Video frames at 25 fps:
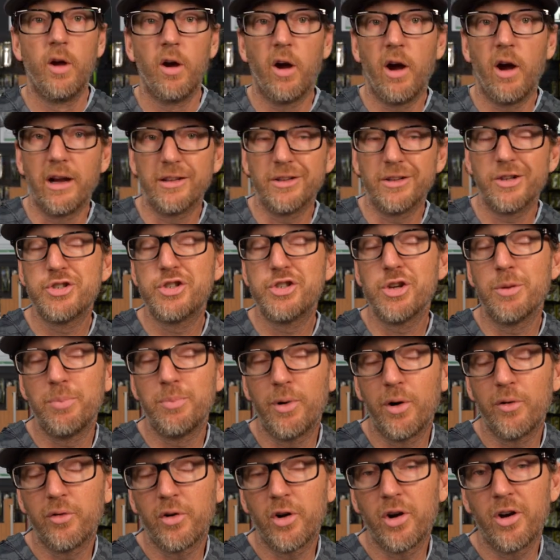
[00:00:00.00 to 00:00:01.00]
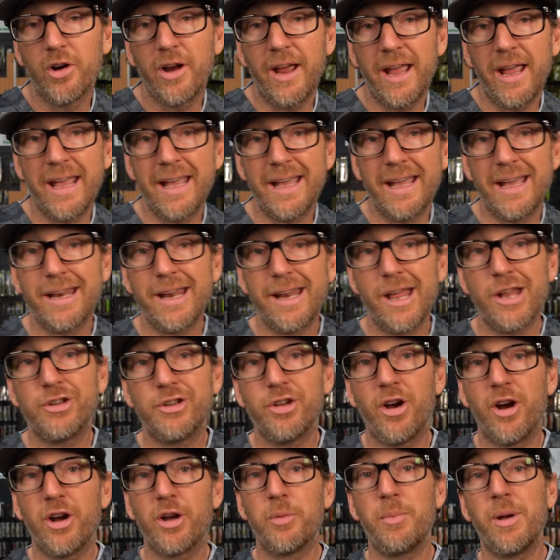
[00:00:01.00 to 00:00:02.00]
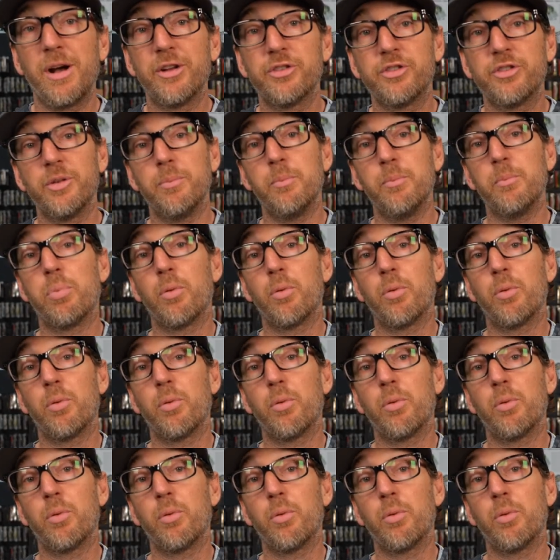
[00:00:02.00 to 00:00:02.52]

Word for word: All right, let's jump over and talk about some